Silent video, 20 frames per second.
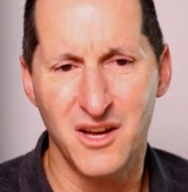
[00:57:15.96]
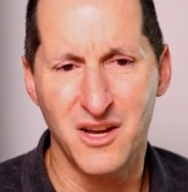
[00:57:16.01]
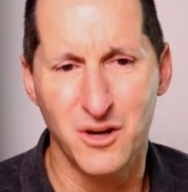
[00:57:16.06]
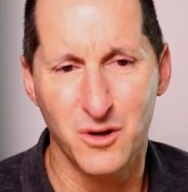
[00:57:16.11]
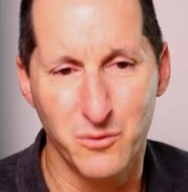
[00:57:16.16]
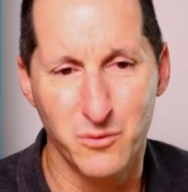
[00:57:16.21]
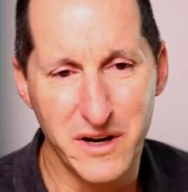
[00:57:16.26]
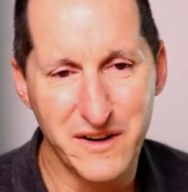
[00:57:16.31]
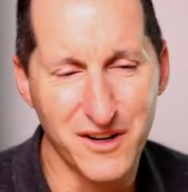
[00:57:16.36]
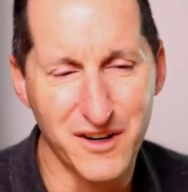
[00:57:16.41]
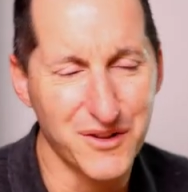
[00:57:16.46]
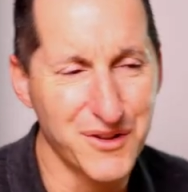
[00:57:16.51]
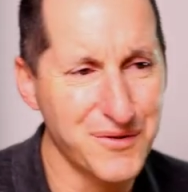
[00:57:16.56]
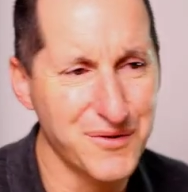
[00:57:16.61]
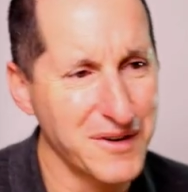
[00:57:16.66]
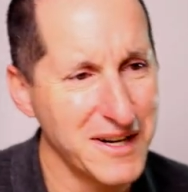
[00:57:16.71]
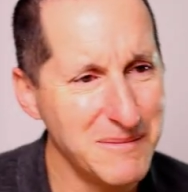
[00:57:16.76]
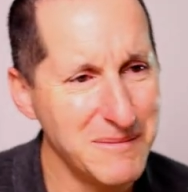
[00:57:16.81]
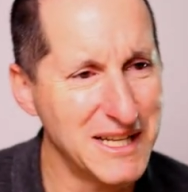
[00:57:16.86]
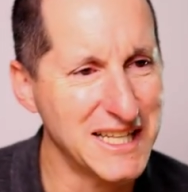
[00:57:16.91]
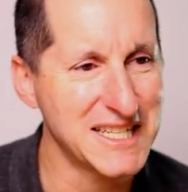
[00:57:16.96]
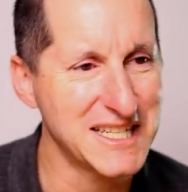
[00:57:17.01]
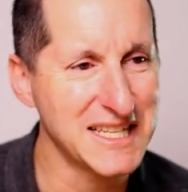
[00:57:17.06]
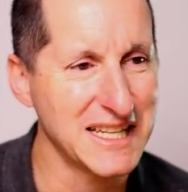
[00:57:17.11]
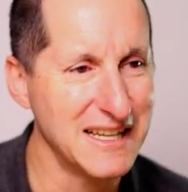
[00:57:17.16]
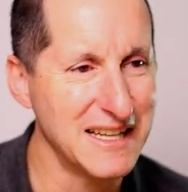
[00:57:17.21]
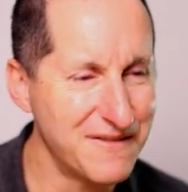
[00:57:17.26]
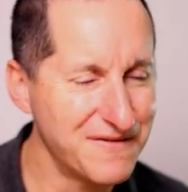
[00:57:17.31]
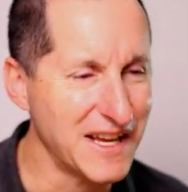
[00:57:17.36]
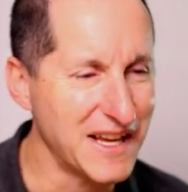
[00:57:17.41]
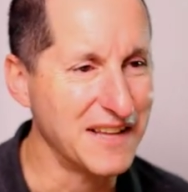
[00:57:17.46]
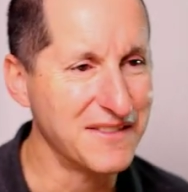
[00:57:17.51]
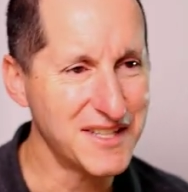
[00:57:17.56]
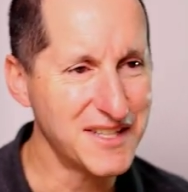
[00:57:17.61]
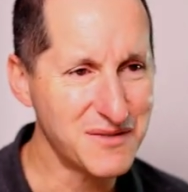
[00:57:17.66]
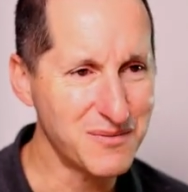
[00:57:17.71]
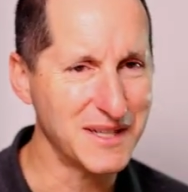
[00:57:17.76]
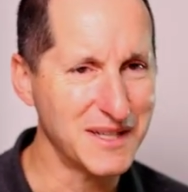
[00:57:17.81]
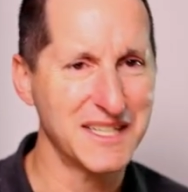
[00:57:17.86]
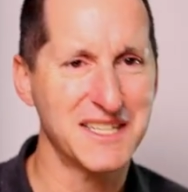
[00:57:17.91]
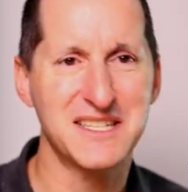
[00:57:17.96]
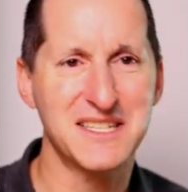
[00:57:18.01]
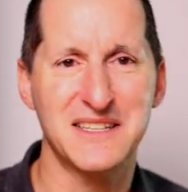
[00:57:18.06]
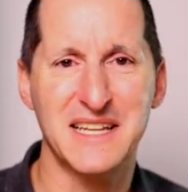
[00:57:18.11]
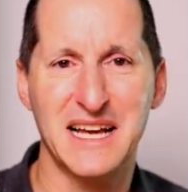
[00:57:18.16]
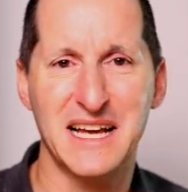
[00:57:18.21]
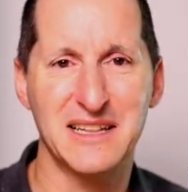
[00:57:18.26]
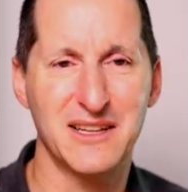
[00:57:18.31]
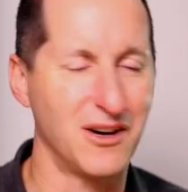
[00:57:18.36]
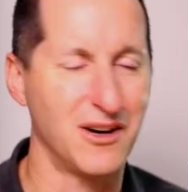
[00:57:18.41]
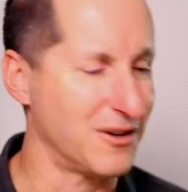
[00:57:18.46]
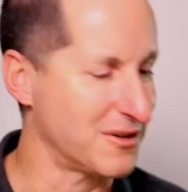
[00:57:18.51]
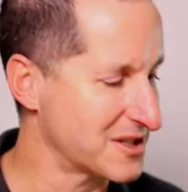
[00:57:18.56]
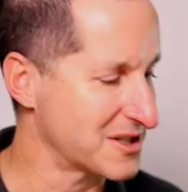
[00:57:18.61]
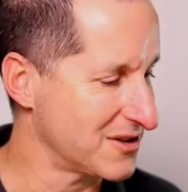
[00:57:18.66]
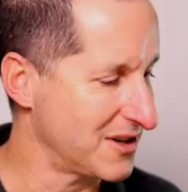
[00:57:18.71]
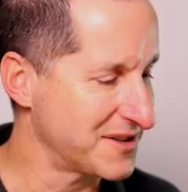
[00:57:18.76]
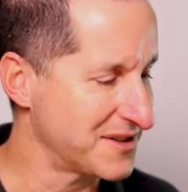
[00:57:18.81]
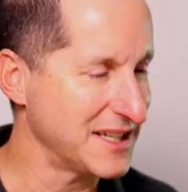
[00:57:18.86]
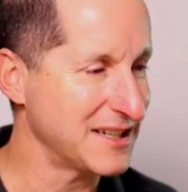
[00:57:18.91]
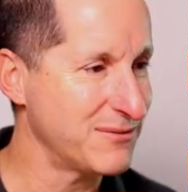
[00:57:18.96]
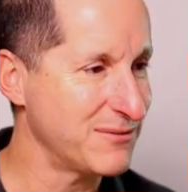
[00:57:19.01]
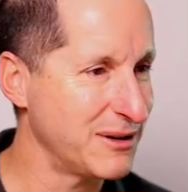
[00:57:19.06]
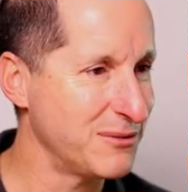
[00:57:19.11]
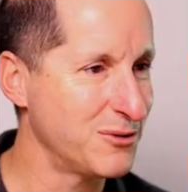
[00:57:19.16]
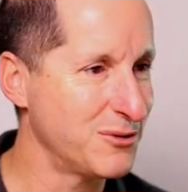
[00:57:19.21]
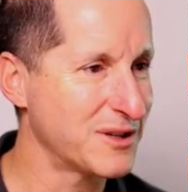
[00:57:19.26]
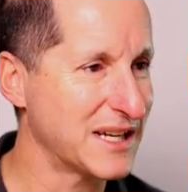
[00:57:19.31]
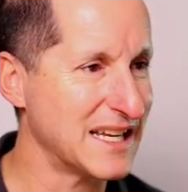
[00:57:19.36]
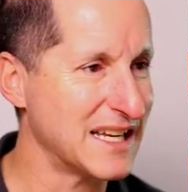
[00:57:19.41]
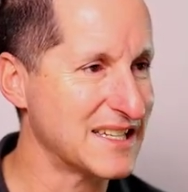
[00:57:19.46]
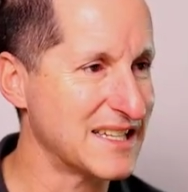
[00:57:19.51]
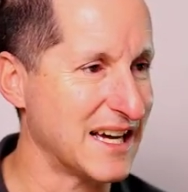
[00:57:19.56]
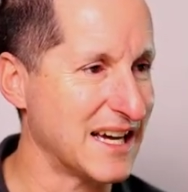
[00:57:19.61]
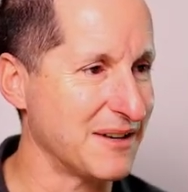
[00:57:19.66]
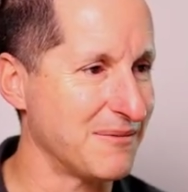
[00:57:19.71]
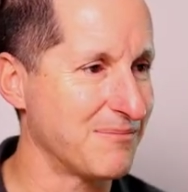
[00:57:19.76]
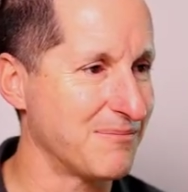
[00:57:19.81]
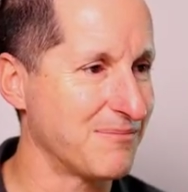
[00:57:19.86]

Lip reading: We got 3 minutes left, and this one isn't that long, so I think we will get done.